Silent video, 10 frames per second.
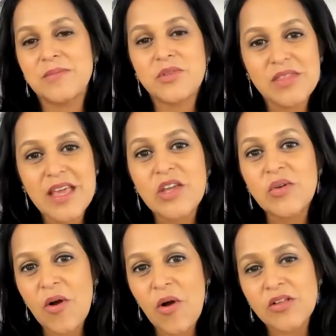So thank you
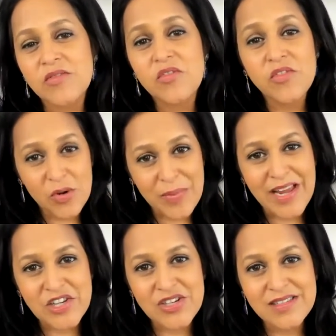to all of you for your
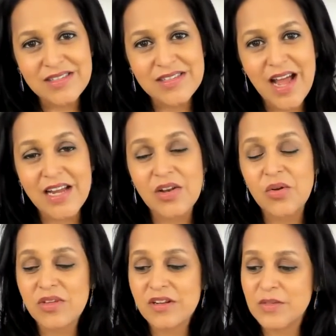patience. I
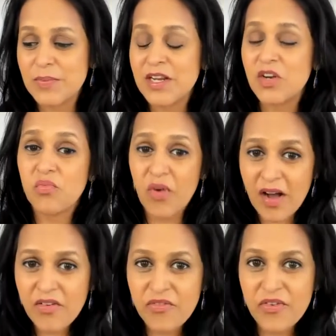know that it's been
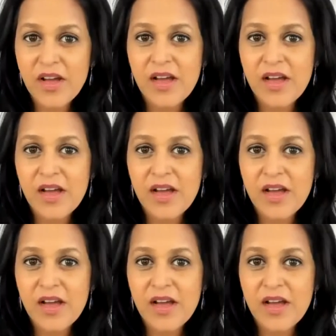rough.